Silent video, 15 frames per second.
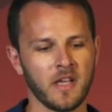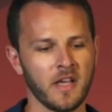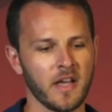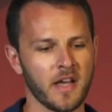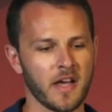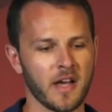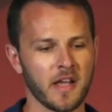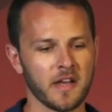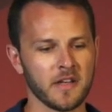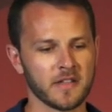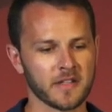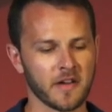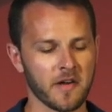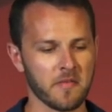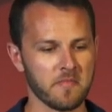And
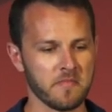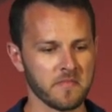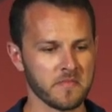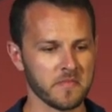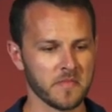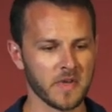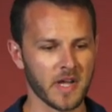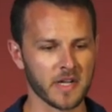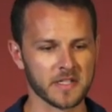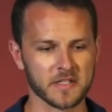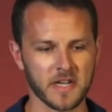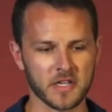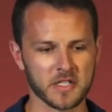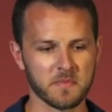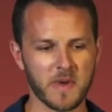um, yeah,
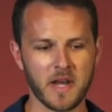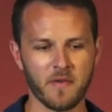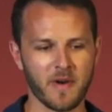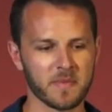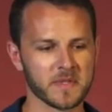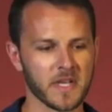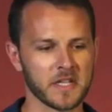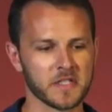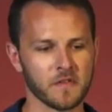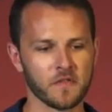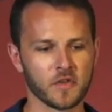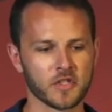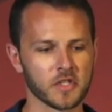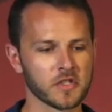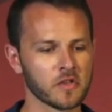there's many websites. If you
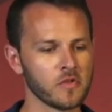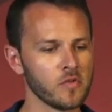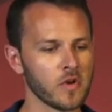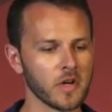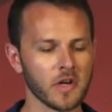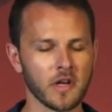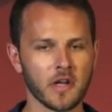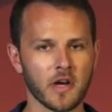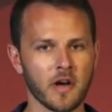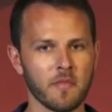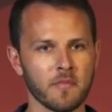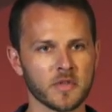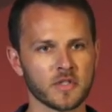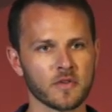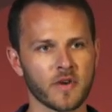just Google um,
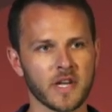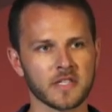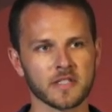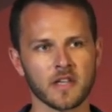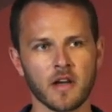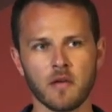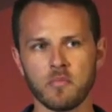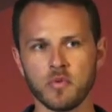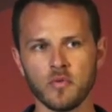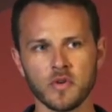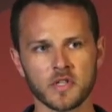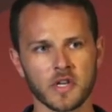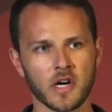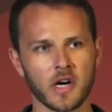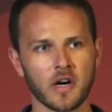Stressor,
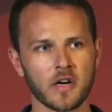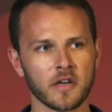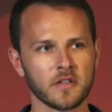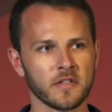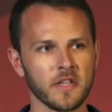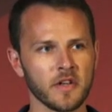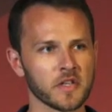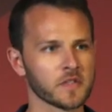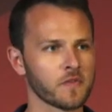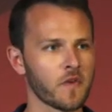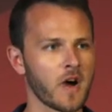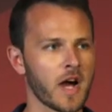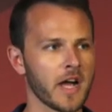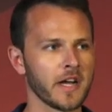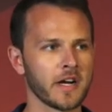Booter, DDoS for
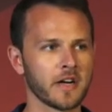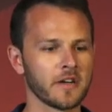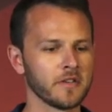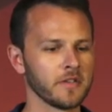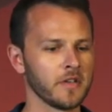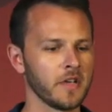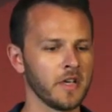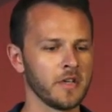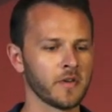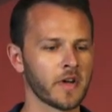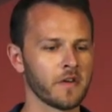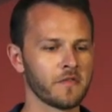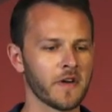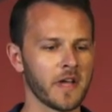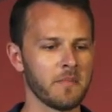Hire, you can
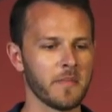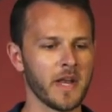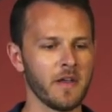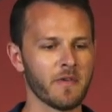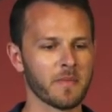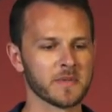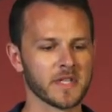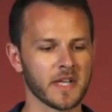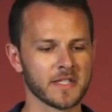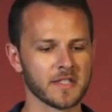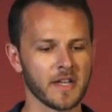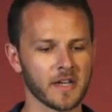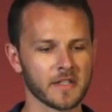find many websites like